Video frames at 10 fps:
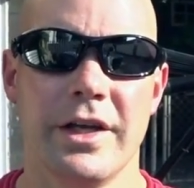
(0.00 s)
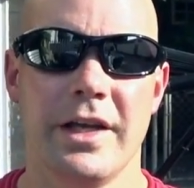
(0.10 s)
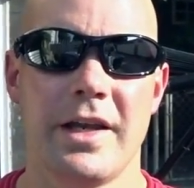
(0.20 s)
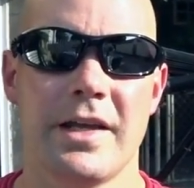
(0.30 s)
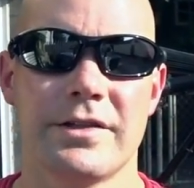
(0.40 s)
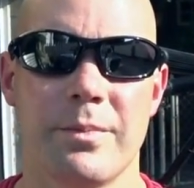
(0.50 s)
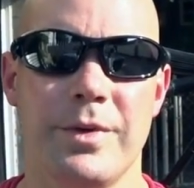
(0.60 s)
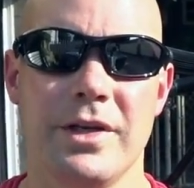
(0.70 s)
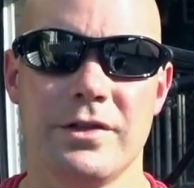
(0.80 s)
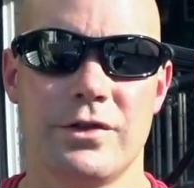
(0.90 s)
It ends up
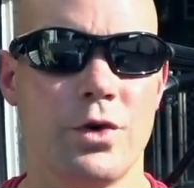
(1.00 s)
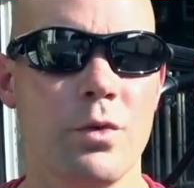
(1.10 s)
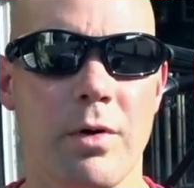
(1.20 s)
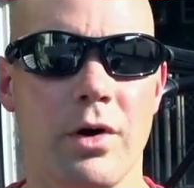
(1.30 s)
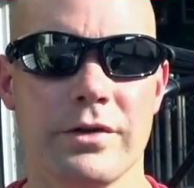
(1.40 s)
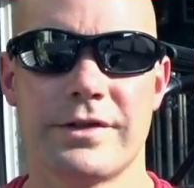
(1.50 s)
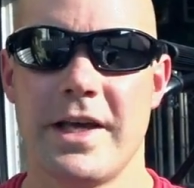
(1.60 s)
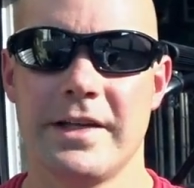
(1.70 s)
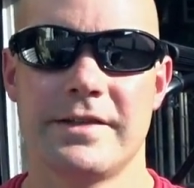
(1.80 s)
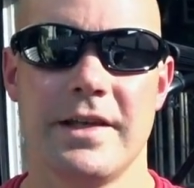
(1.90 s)
being 2 bolts,
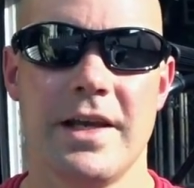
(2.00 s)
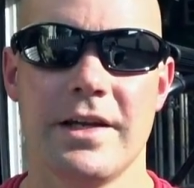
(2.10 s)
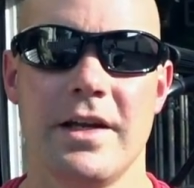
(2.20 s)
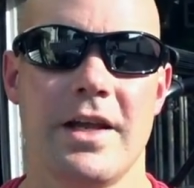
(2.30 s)
that's it.